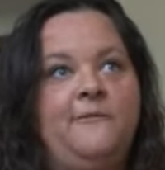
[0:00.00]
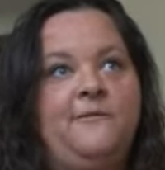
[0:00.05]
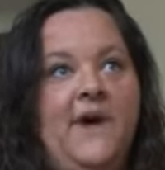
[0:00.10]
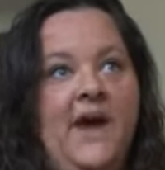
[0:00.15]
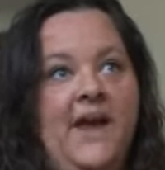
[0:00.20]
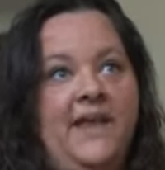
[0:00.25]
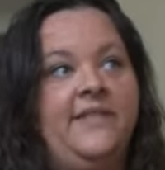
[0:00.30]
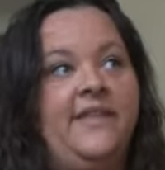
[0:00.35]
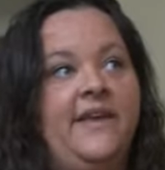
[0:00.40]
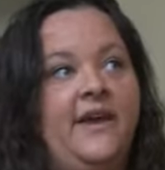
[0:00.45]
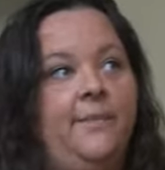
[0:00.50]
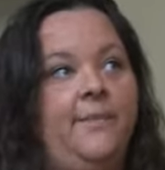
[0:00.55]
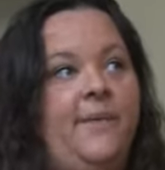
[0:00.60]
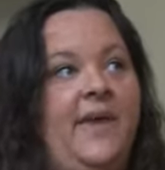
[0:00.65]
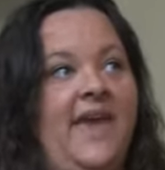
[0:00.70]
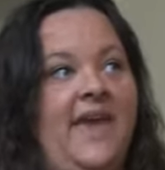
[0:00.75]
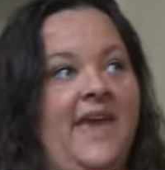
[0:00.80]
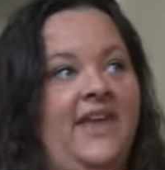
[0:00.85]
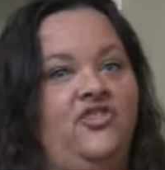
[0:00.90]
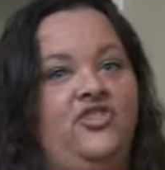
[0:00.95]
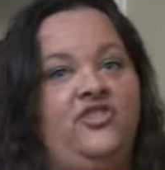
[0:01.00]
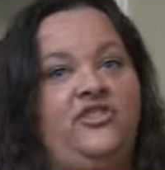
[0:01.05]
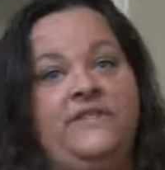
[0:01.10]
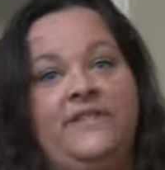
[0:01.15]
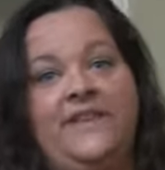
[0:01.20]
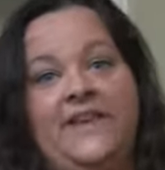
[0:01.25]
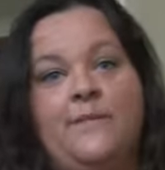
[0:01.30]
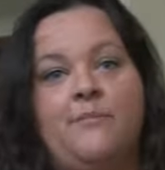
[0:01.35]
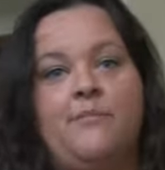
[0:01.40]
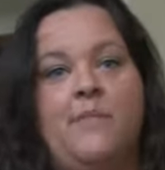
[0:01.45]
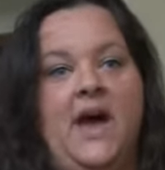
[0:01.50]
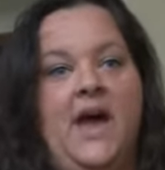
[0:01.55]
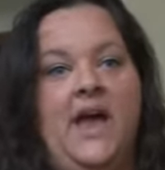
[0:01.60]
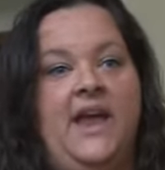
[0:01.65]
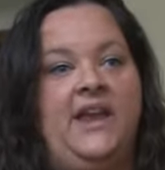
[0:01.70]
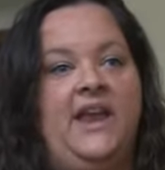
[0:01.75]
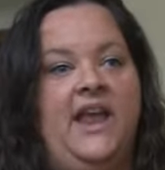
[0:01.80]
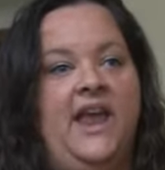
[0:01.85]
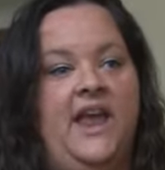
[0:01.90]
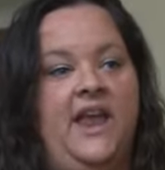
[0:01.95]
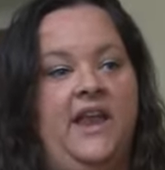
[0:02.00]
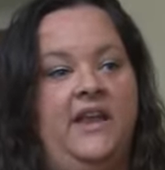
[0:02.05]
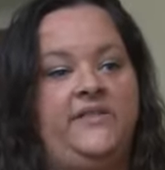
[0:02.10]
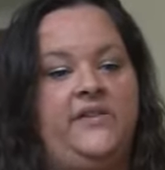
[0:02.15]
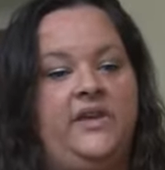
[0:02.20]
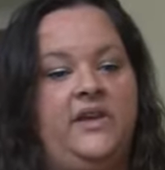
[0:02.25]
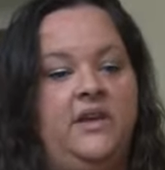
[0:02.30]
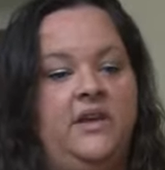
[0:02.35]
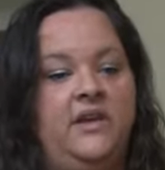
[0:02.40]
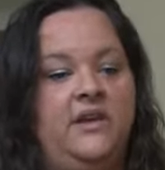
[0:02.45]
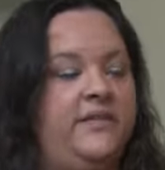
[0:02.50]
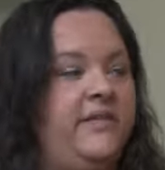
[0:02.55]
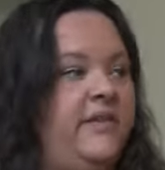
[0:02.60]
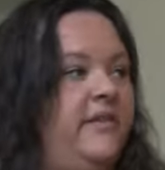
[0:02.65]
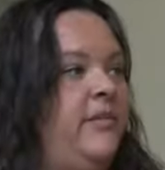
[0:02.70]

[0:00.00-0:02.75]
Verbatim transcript: find their page, delete mine, and get the